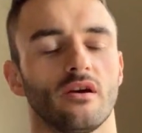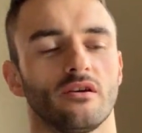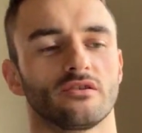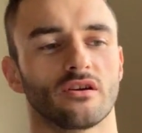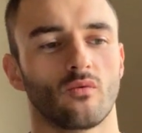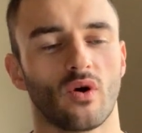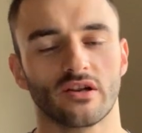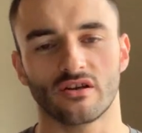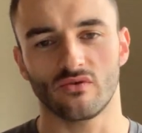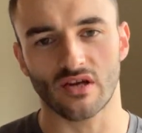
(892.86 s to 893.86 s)
So what I
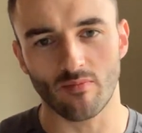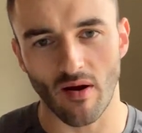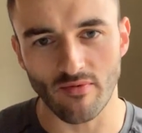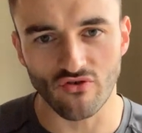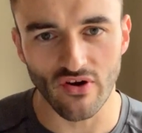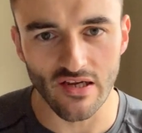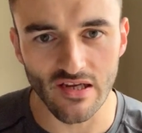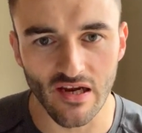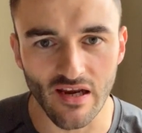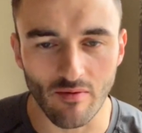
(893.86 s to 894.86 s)
do is I buy my
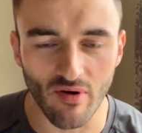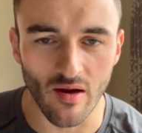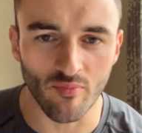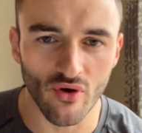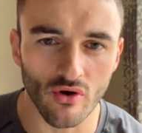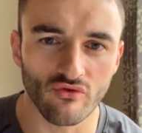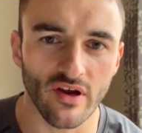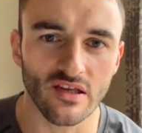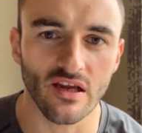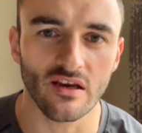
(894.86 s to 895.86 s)
creatine, I buy it in pure
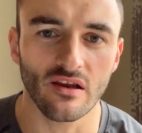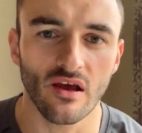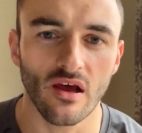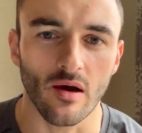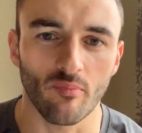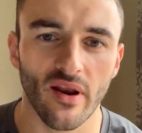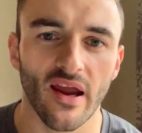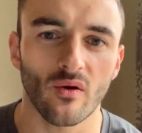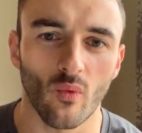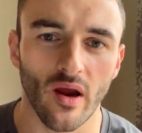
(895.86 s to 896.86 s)
creatine, a
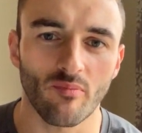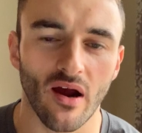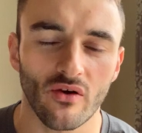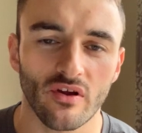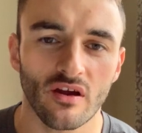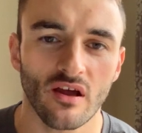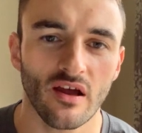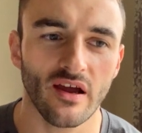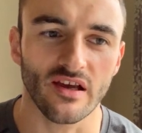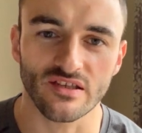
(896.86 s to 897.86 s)
plain white powder.
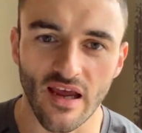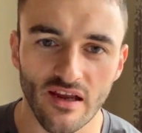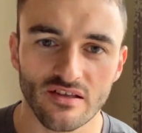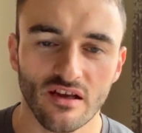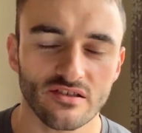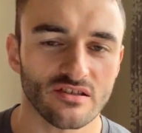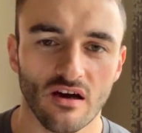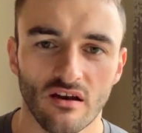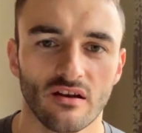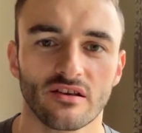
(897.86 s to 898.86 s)
It's tasteless, it's
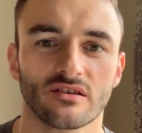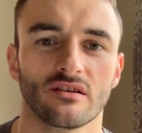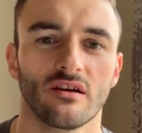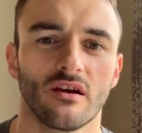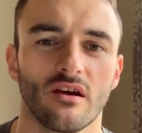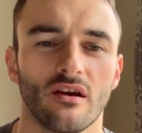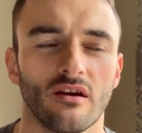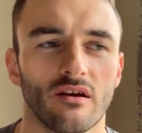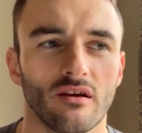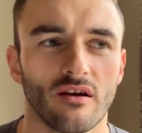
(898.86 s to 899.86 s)
colourless,
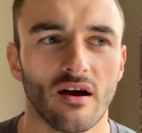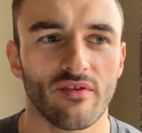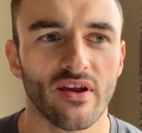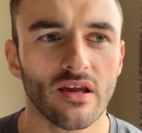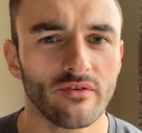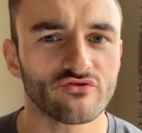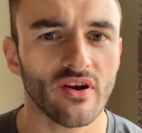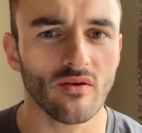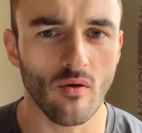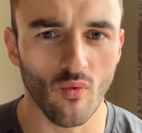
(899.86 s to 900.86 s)
I think if you
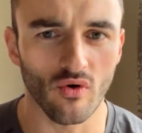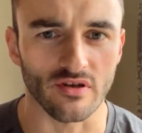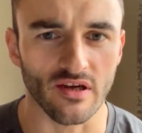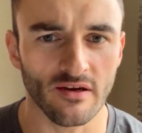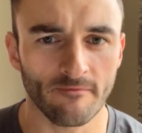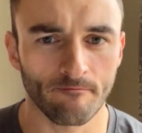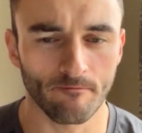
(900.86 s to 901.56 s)
drink it with water,